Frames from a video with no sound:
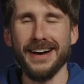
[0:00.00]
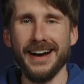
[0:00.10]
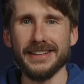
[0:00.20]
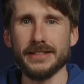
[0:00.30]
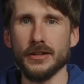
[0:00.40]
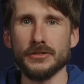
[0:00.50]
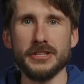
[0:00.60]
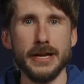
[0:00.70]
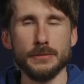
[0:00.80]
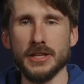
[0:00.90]
I tell
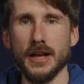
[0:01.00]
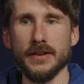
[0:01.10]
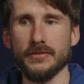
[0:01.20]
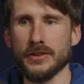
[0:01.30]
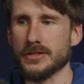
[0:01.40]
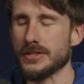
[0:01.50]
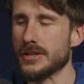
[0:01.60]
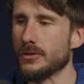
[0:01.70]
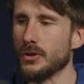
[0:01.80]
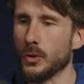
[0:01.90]
Jacob's life. Because,
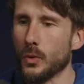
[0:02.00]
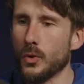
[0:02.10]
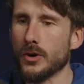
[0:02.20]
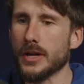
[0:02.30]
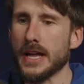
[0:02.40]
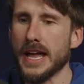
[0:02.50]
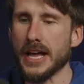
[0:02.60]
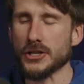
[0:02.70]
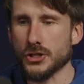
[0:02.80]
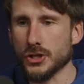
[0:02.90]
you know, the Lord
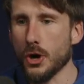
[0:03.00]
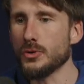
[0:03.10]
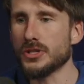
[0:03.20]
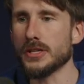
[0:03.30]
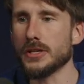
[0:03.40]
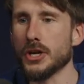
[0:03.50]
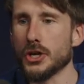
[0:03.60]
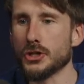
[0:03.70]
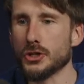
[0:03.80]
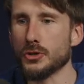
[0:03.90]
has chosen
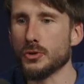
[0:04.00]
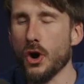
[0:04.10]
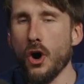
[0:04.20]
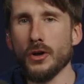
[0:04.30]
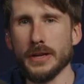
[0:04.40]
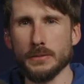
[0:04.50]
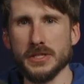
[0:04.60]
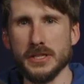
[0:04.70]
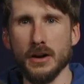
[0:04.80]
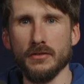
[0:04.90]
to call
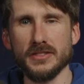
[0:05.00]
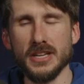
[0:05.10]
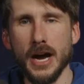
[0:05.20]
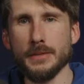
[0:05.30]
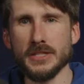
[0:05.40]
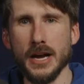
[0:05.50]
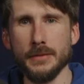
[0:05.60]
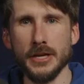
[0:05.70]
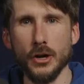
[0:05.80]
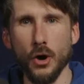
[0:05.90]
himself time and time
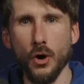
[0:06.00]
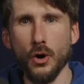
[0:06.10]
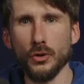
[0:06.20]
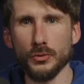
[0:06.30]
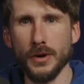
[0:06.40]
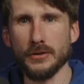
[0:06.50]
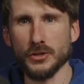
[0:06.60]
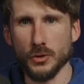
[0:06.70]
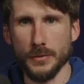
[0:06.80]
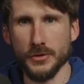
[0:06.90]
again all throughout
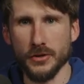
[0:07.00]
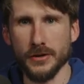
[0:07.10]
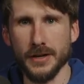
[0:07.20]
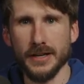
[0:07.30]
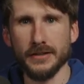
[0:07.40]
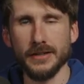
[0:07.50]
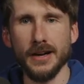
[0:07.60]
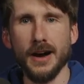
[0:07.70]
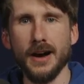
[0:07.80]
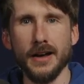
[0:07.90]
Scripture the
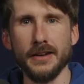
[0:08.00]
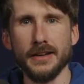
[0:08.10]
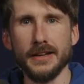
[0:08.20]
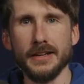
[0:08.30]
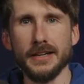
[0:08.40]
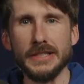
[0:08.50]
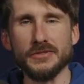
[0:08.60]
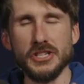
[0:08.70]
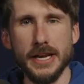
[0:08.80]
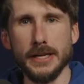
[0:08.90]
God of
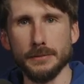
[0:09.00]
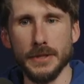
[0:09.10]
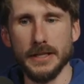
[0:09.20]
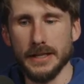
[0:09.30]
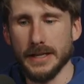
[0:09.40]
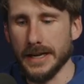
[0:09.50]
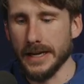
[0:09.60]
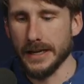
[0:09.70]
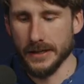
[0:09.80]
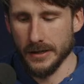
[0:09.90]
Jacob.
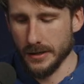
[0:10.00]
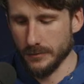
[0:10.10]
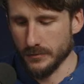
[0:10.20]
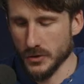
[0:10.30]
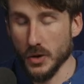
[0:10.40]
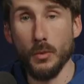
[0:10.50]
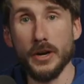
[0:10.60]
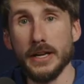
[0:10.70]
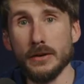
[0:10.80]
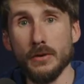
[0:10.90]
And um, so I want
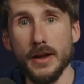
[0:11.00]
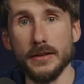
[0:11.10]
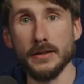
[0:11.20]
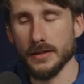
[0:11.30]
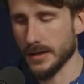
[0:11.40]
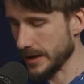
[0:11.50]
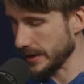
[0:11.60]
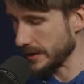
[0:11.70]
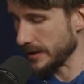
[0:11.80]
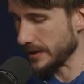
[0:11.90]
to get it right.
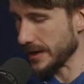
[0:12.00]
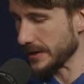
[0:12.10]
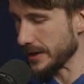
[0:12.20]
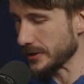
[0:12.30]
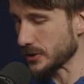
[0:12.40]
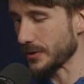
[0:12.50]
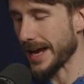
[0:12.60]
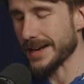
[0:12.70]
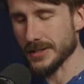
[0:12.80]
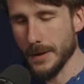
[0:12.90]
And, uh, and and so
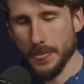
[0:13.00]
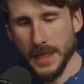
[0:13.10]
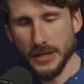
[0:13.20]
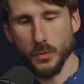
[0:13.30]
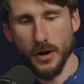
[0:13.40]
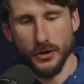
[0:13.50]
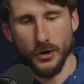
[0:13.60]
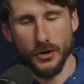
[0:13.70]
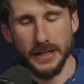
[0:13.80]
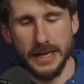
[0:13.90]
that is that's where I
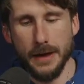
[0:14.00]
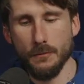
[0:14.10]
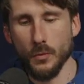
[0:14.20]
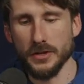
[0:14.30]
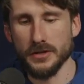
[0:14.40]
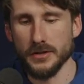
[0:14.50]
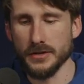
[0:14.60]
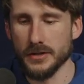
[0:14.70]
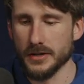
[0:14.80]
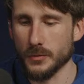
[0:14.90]
currently am with
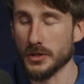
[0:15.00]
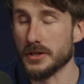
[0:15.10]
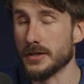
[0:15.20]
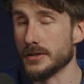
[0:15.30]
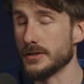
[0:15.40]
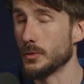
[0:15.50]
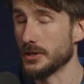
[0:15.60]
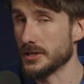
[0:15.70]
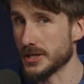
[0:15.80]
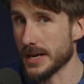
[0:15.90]
uh, with the
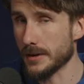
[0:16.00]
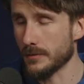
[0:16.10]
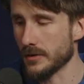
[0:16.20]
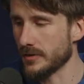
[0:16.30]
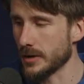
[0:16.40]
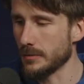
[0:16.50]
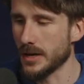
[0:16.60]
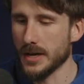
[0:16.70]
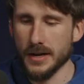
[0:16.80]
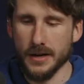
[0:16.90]
with the Jacob film.
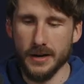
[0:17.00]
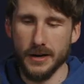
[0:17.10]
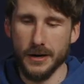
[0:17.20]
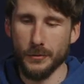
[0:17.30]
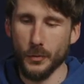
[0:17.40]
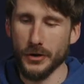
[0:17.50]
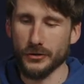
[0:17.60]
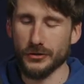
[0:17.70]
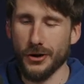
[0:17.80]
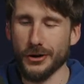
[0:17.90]
Um, we're
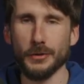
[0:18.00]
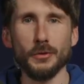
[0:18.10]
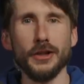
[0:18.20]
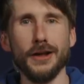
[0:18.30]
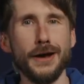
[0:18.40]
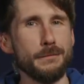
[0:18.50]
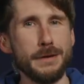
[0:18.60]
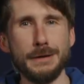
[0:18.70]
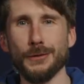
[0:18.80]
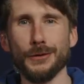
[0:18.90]
talking with a lot of
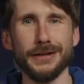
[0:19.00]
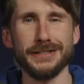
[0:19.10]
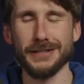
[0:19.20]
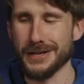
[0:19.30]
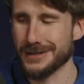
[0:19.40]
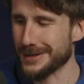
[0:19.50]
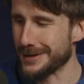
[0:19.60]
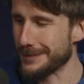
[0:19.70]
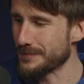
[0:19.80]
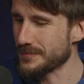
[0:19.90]
people as as uh,